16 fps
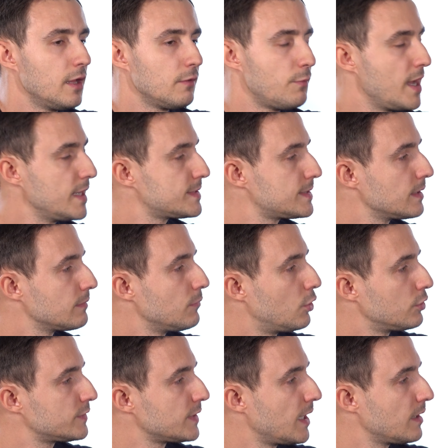wasting
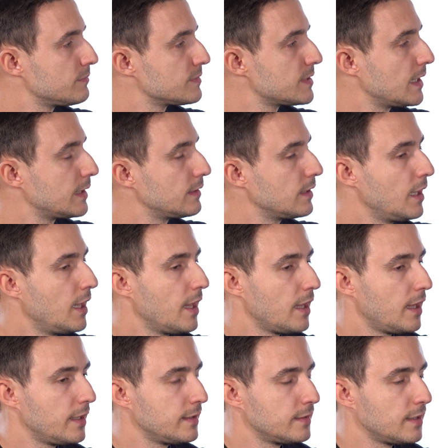more times
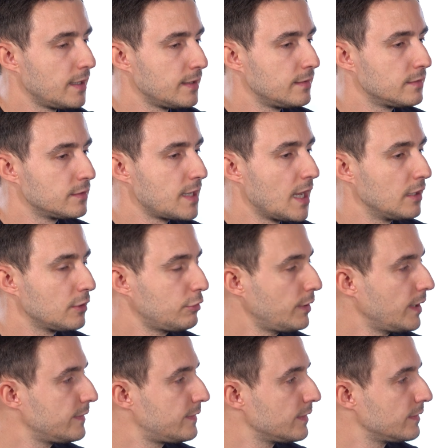and
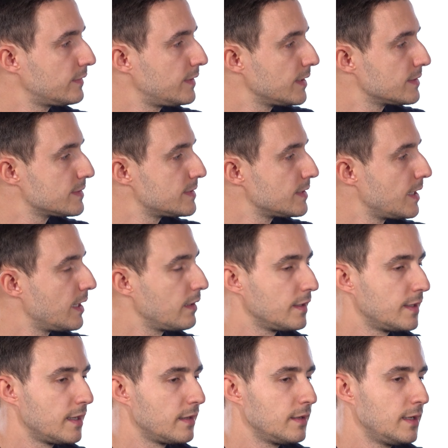calculating things in
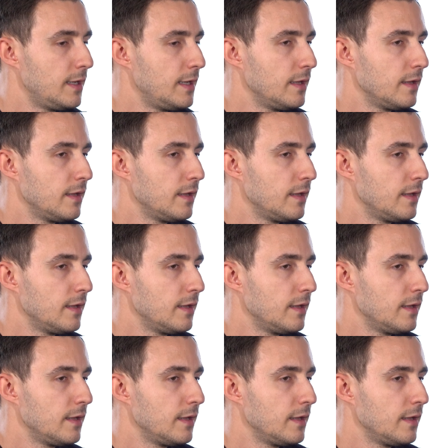a